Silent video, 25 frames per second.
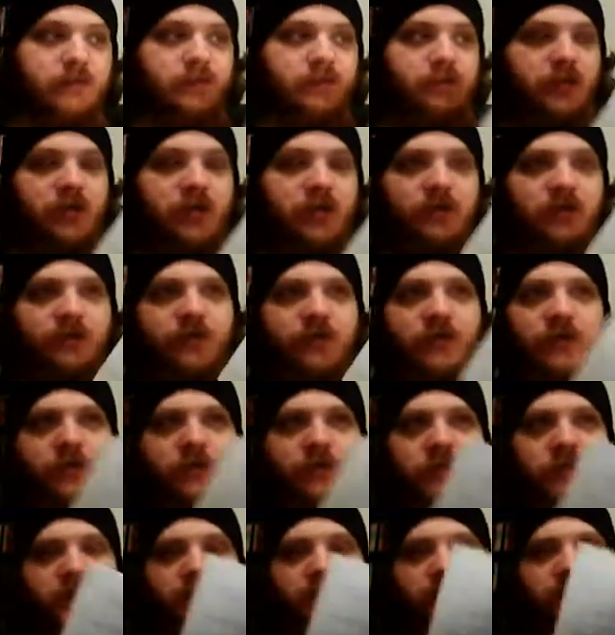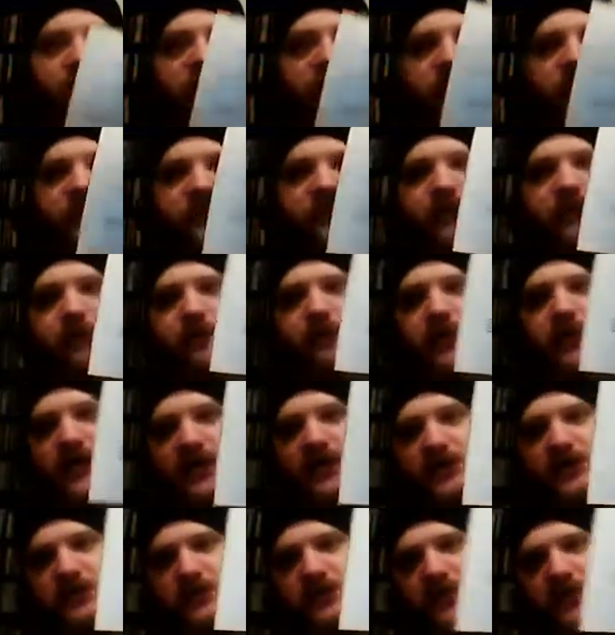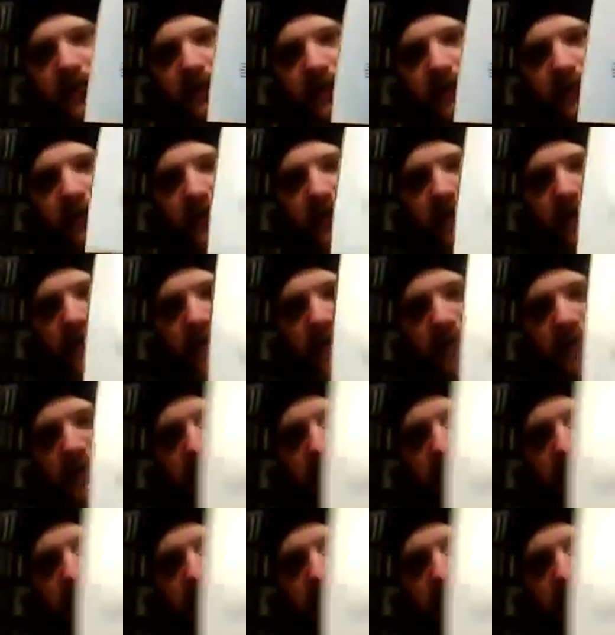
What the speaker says: Beautiful Oblivion's their best, I think.